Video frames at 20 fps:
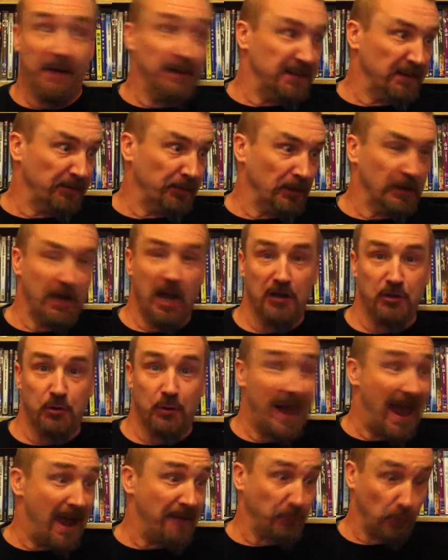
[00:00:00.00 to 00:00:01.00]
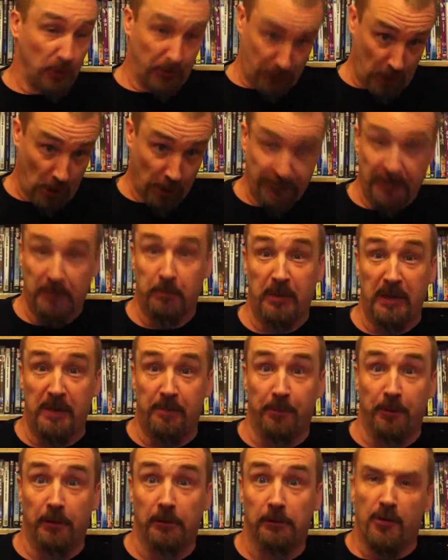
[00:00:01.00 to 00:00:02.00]
in a different country after assaulting
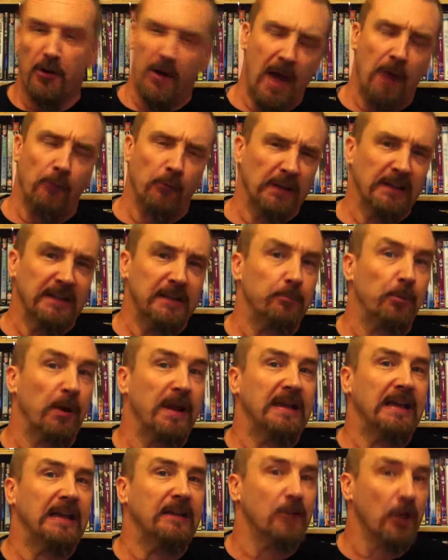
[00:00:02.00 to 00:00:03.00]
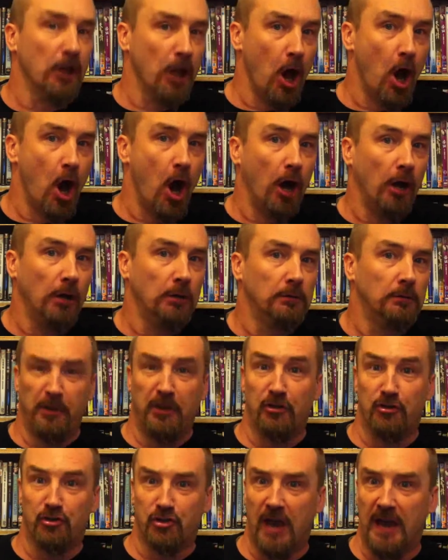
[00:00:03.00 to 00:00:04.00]
people, they're not really breaking the law,
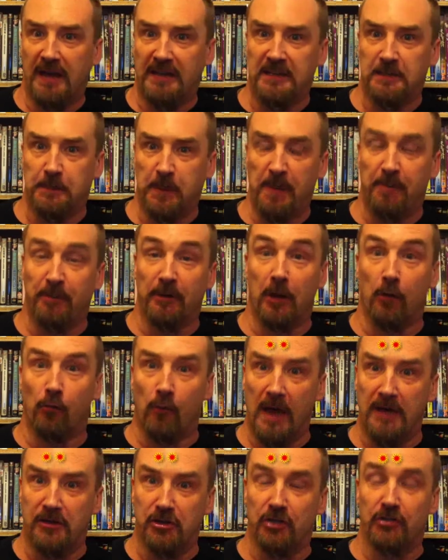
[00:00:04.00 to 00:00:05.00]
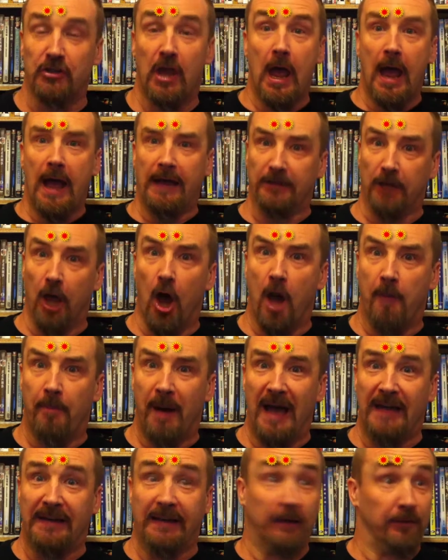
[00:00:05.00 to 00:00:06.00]
because Chinese people are righteous and
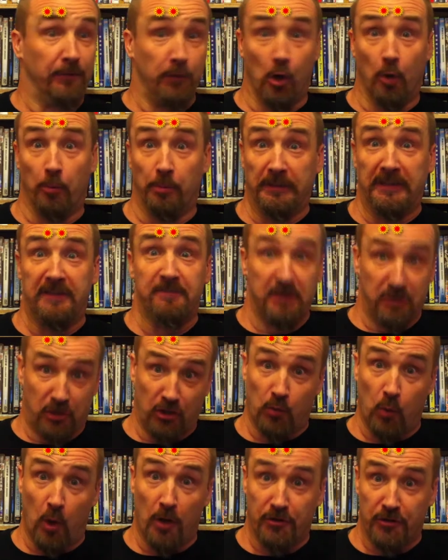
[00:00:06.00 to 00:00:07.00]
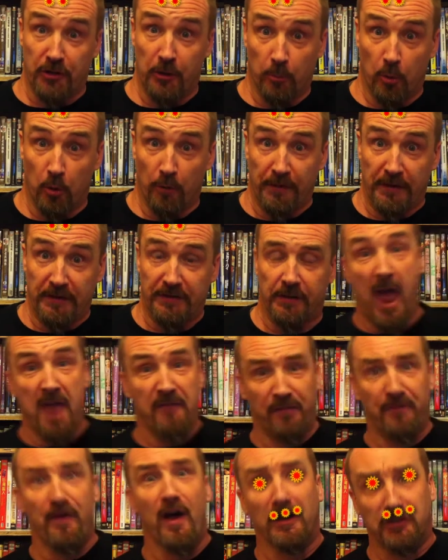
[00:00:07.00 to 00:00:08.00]
law-abiding. If you don't believe me, just watch their movies.
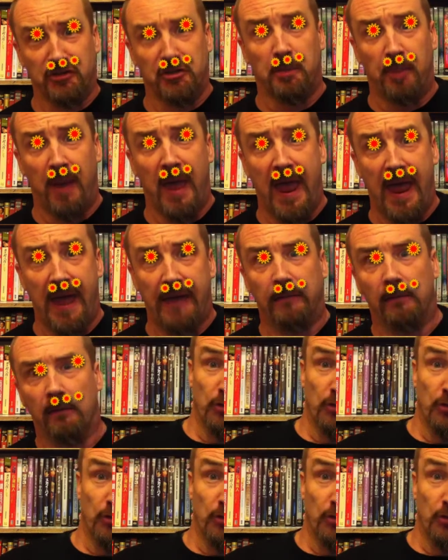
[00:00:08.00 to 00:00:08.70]
And fuck Japan.